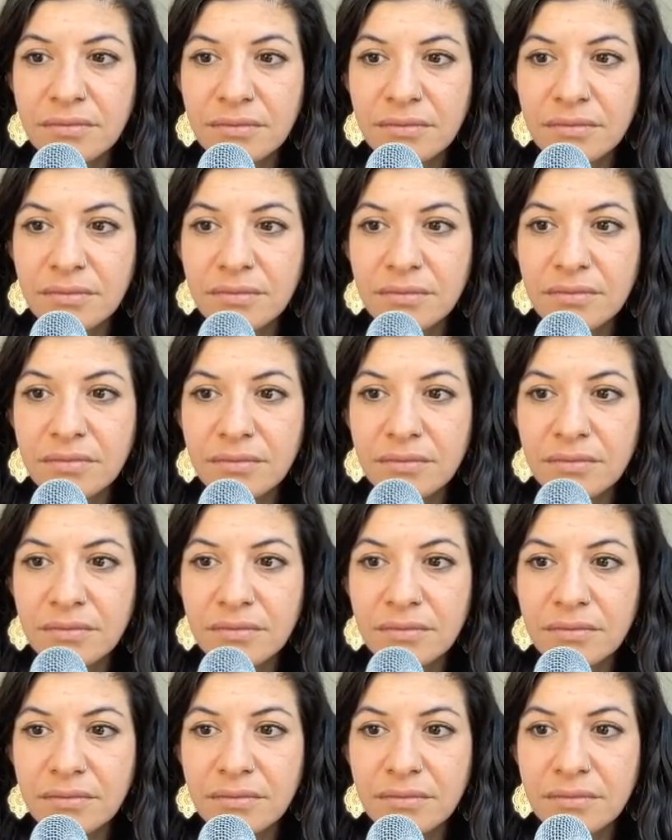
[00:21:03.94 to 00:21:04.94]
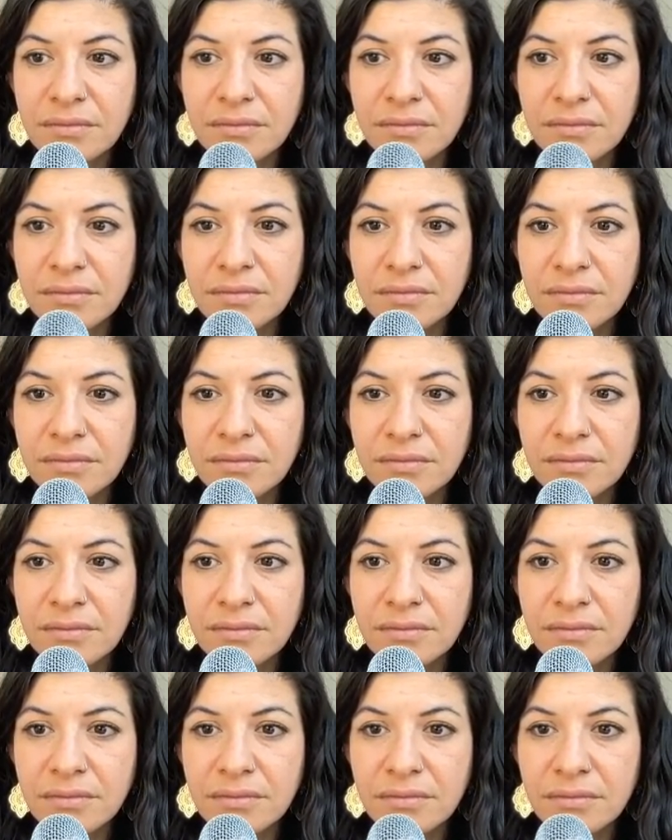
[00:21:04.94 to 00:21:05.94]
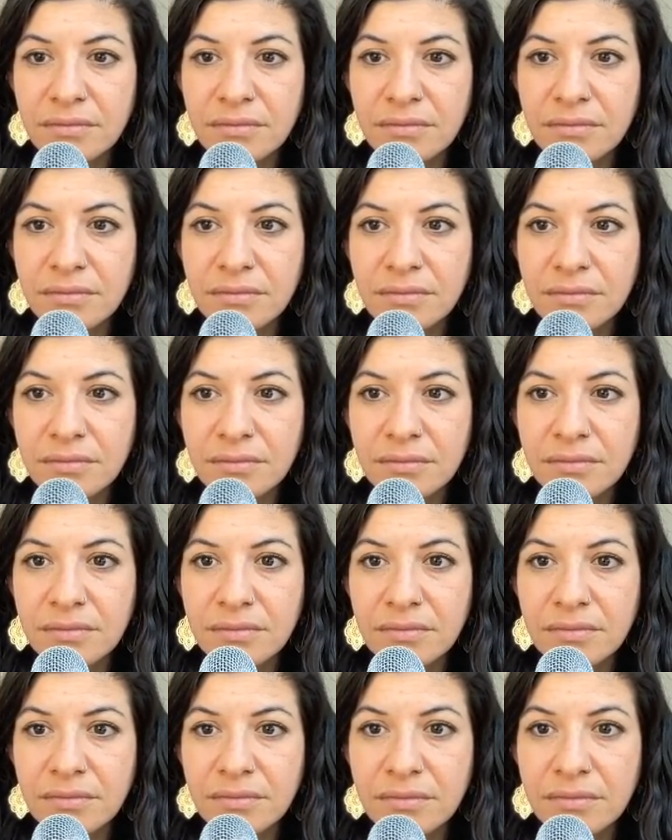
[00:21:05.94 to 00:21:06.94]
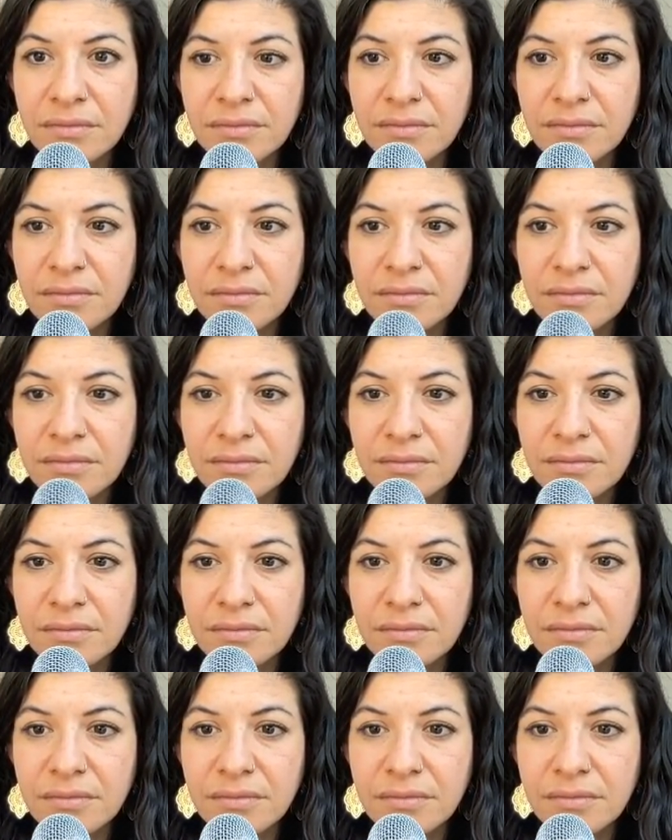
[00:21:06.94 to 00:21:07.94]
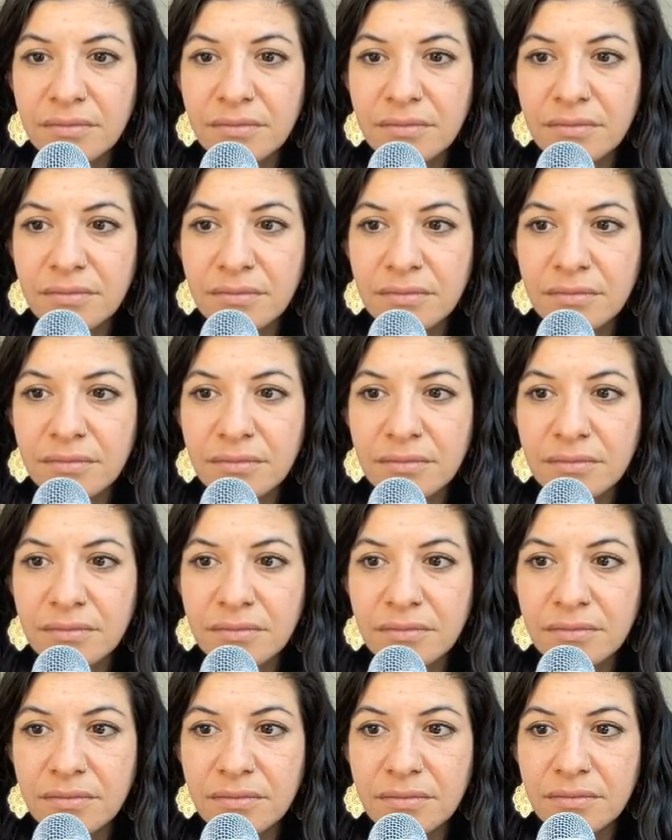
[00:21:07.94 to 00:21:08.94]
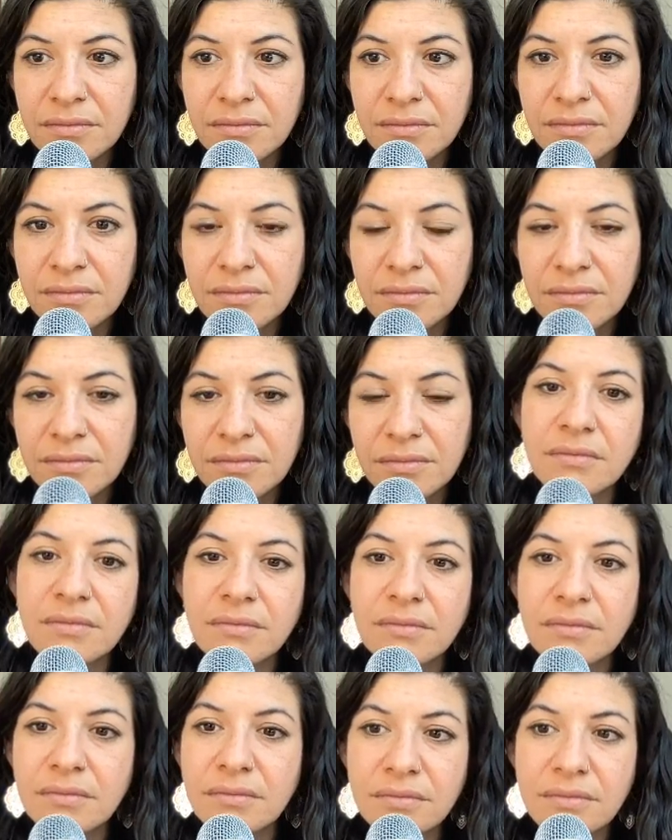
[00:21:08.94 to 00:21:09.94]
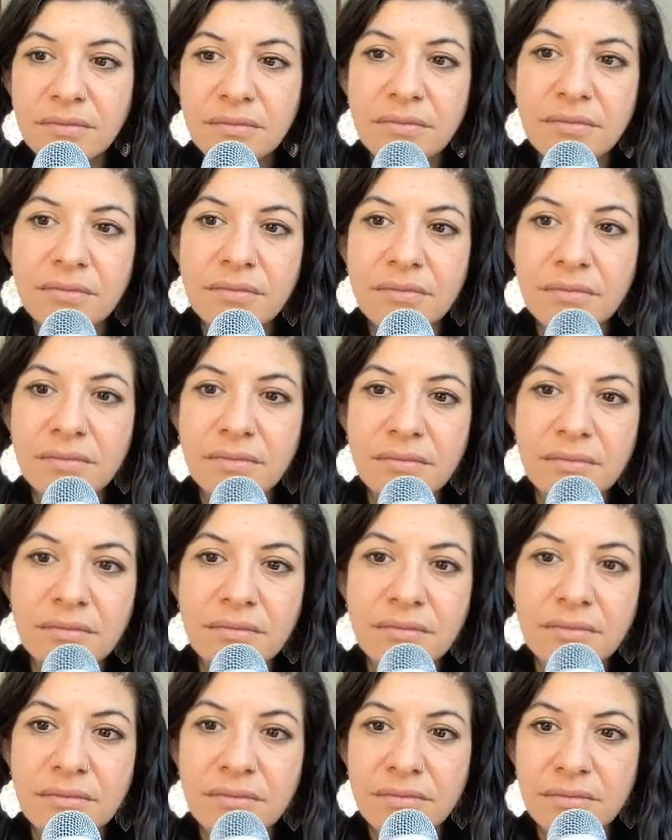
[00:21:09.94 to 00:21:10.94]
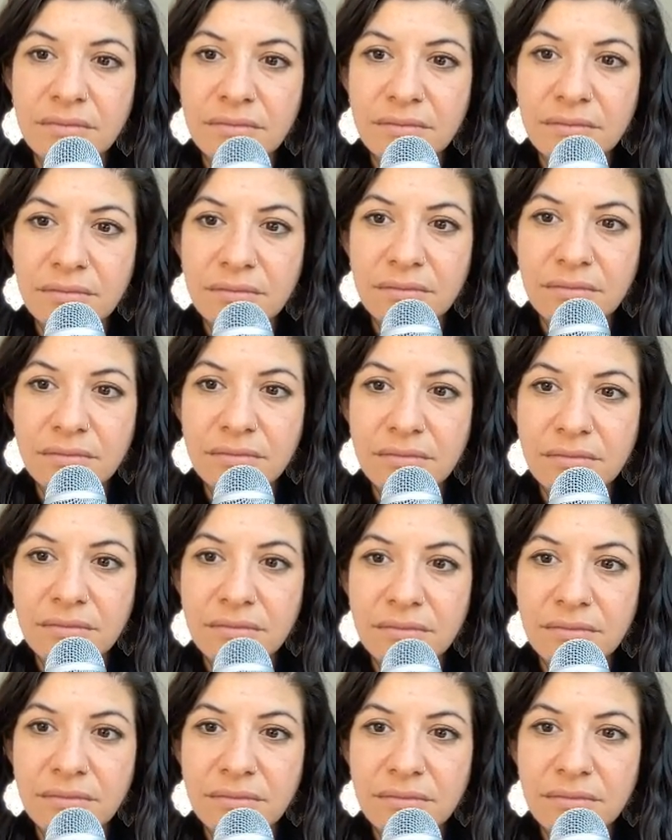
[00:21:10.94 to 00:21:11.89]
No words are spoken by the person on screen.